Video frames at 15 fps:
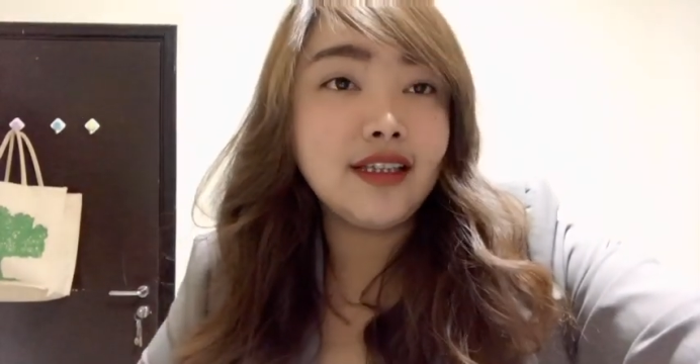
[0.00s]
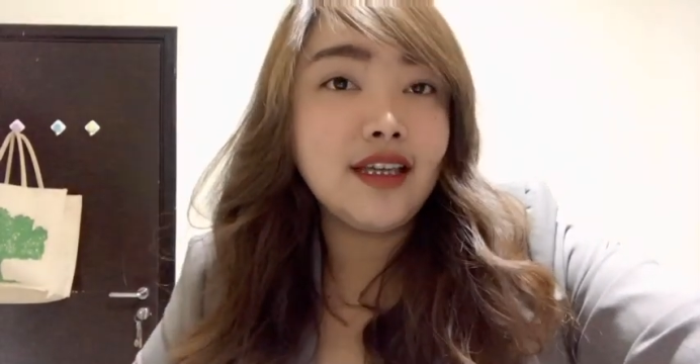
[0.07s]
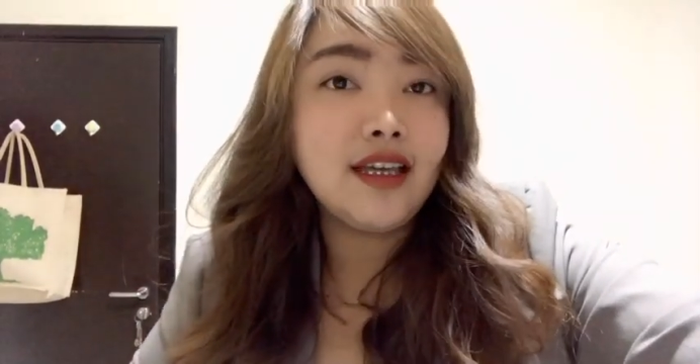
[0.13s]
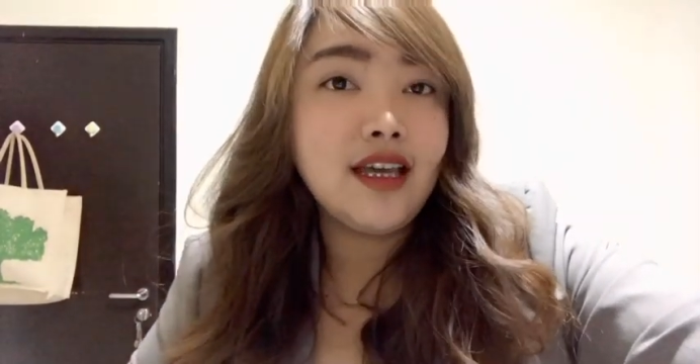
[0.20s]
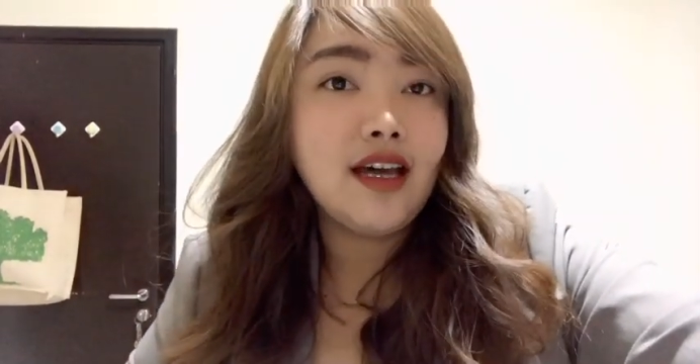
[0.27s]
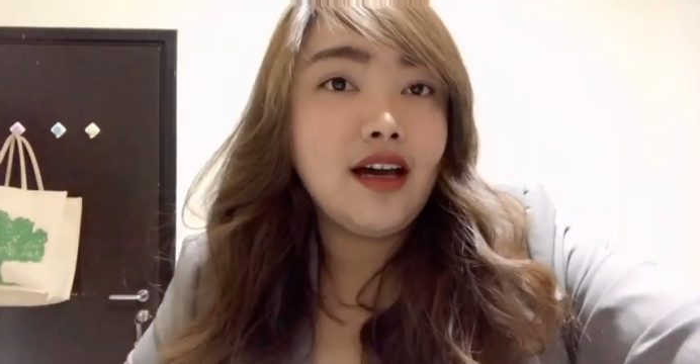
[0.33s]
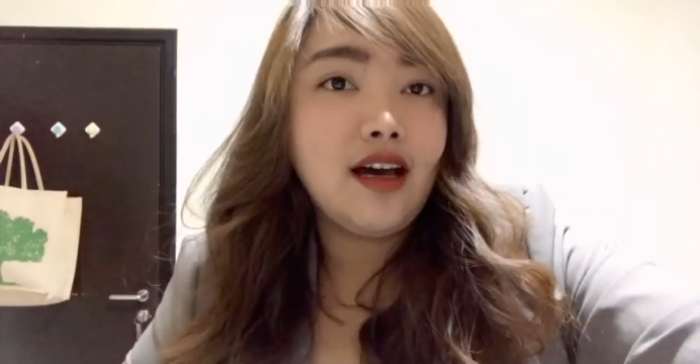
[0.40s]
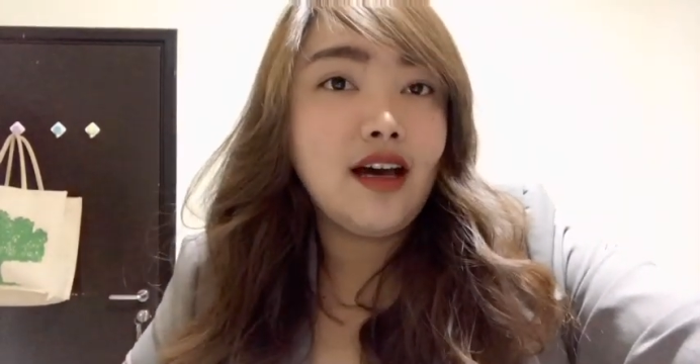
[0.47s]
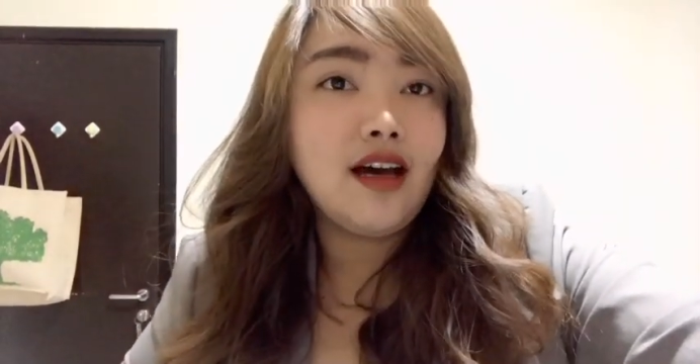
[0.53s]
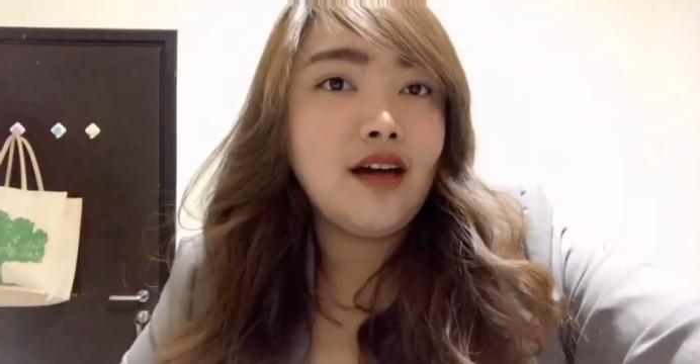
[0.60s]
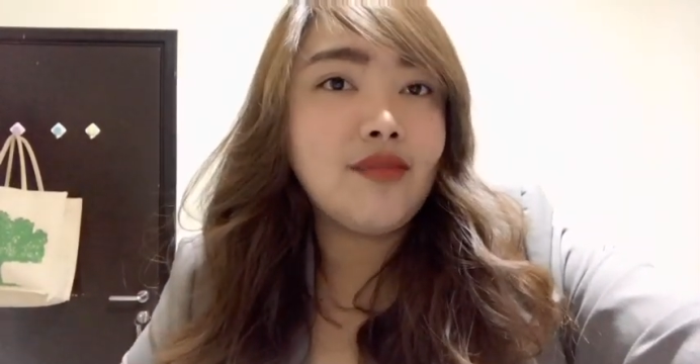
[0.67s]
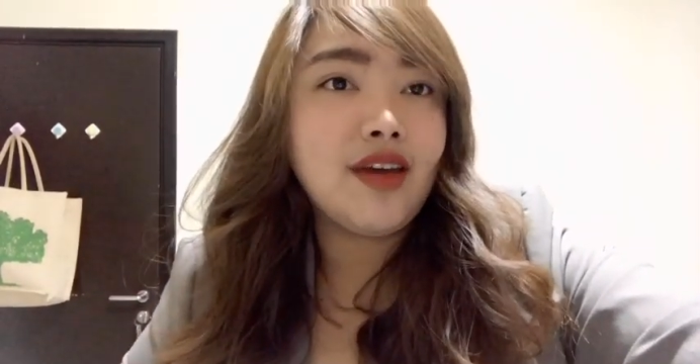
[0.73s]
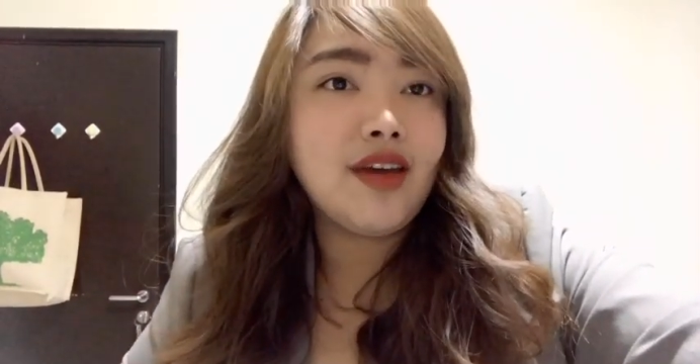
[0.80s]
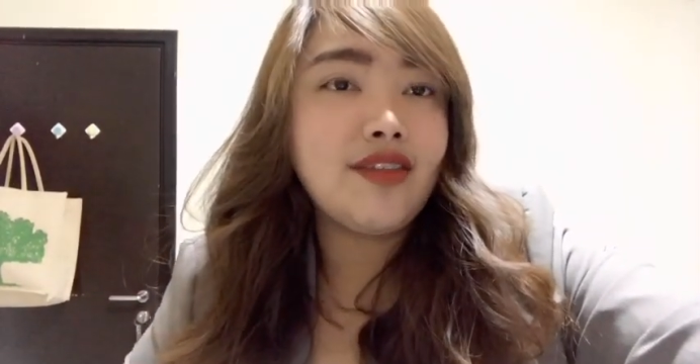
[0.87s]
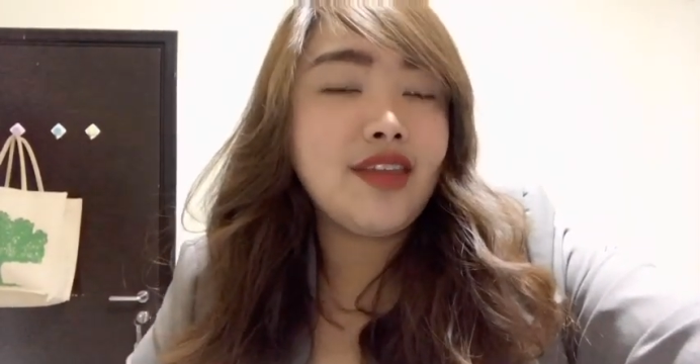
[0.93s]
Um, I
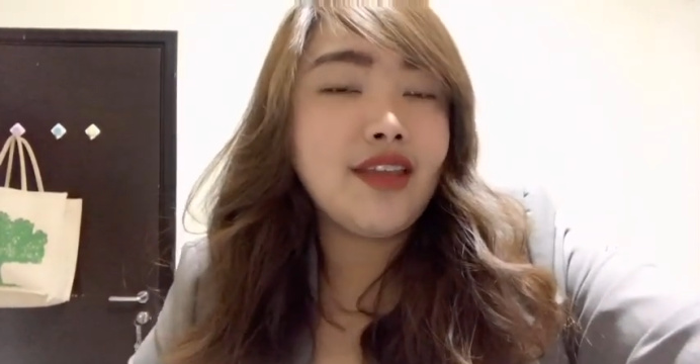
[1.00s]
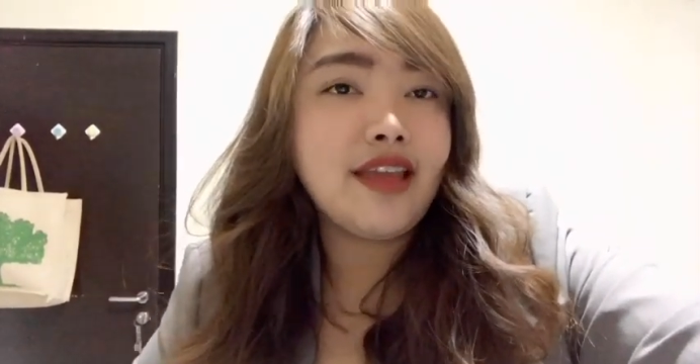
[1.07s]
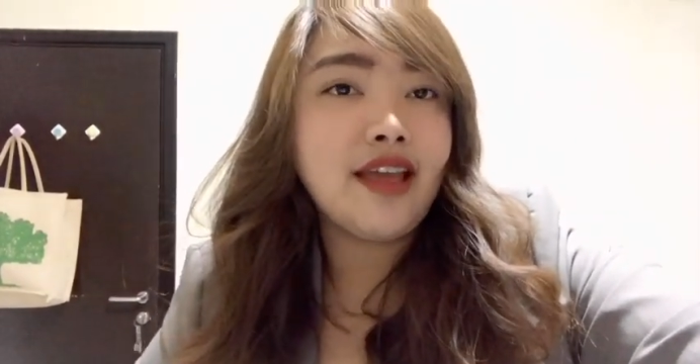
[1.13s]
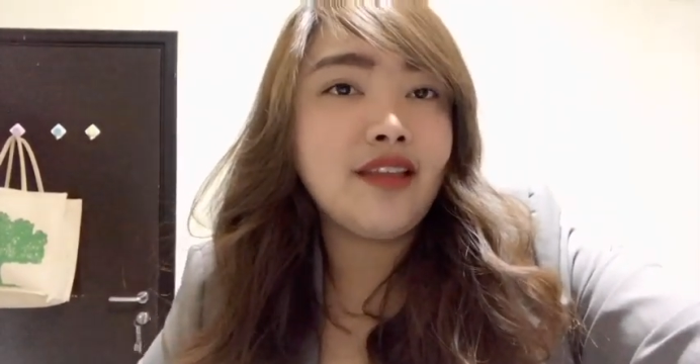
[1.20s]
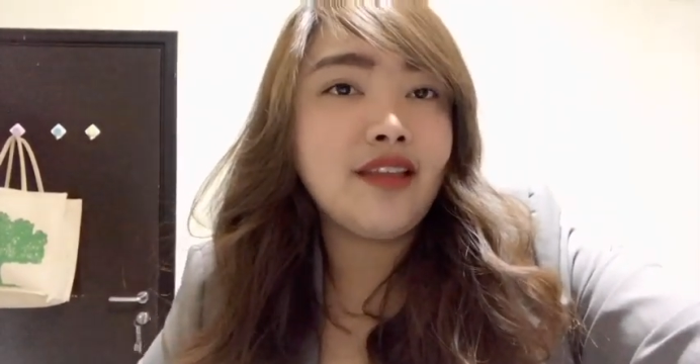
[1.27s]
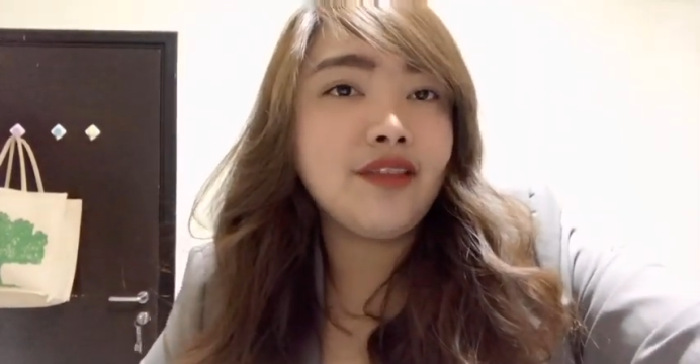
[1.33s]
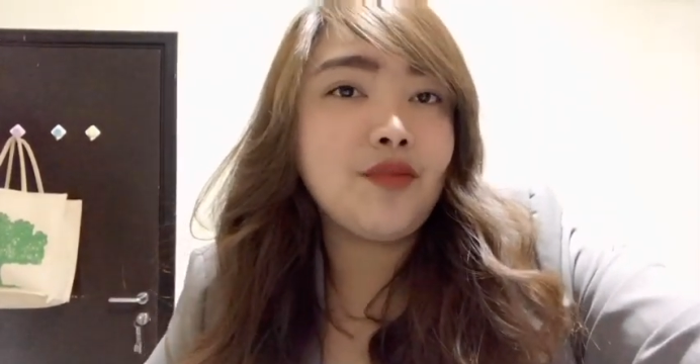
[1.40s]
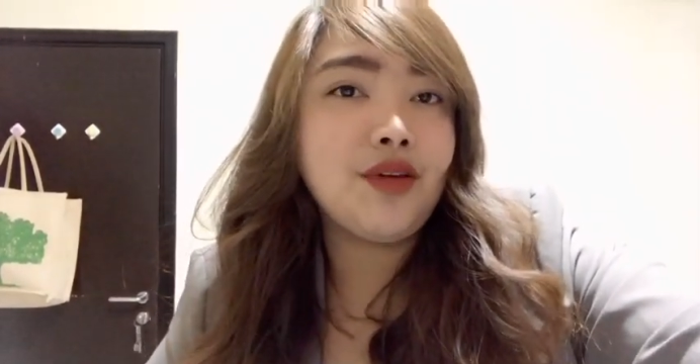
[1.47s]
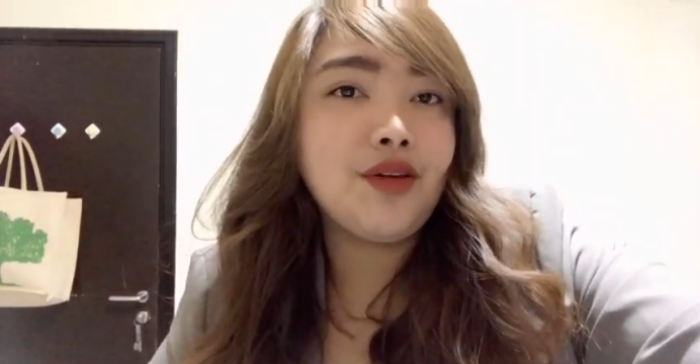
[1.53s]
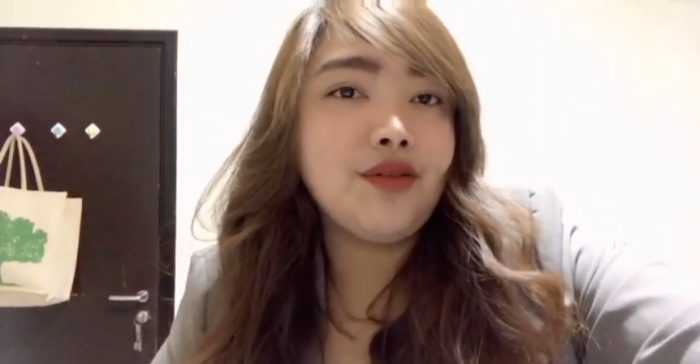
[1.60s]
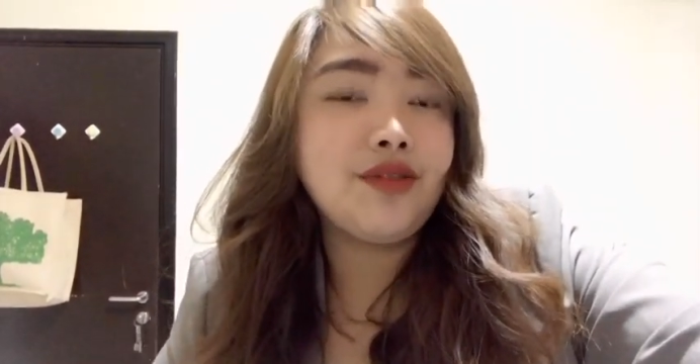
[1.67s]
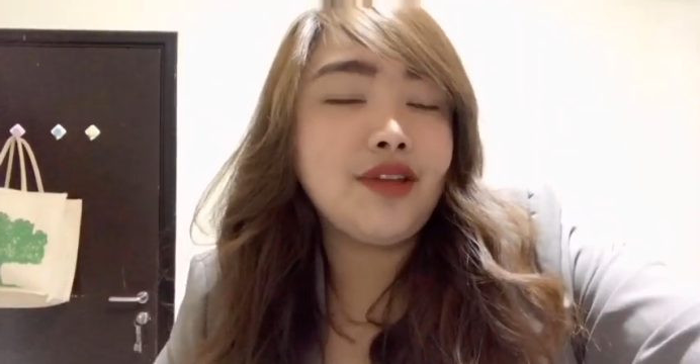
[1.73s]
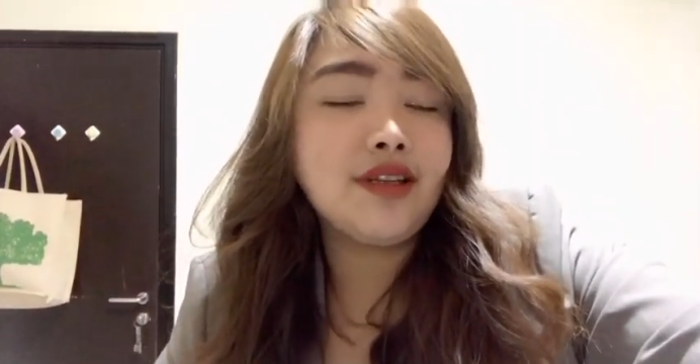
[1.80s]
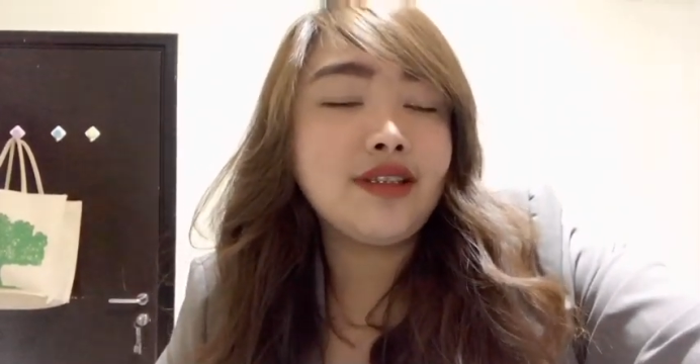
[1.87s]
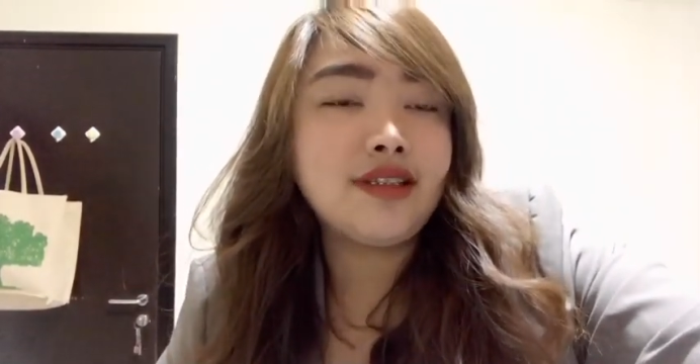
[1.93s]
think the antibiotics
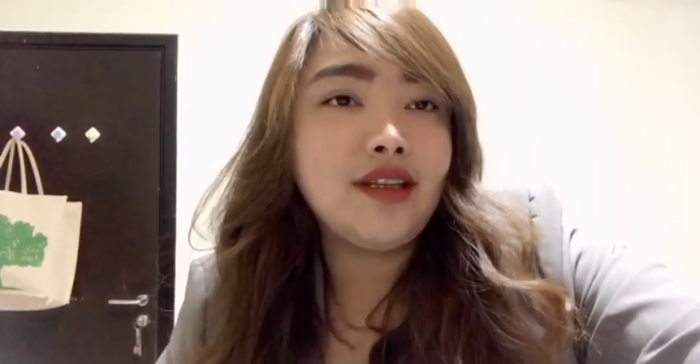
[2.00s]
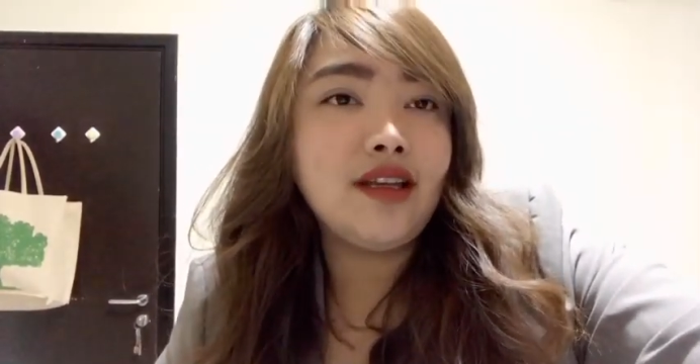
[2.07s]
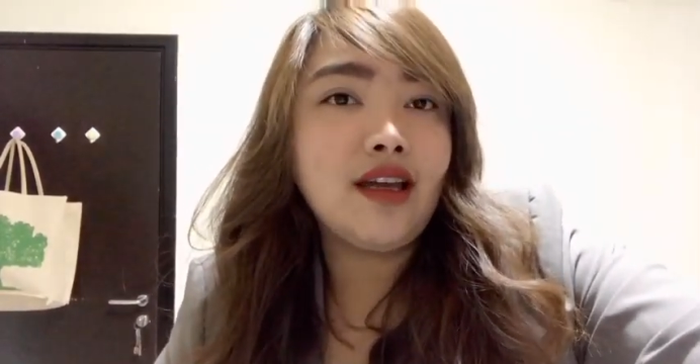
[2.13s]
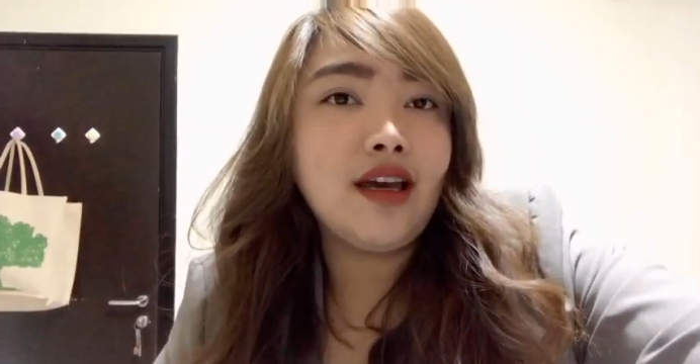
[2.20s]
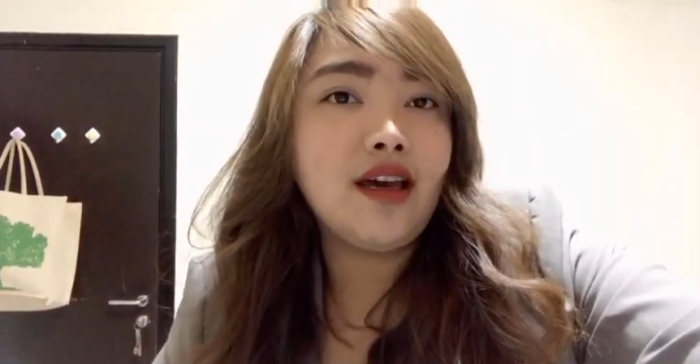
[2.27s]
nila,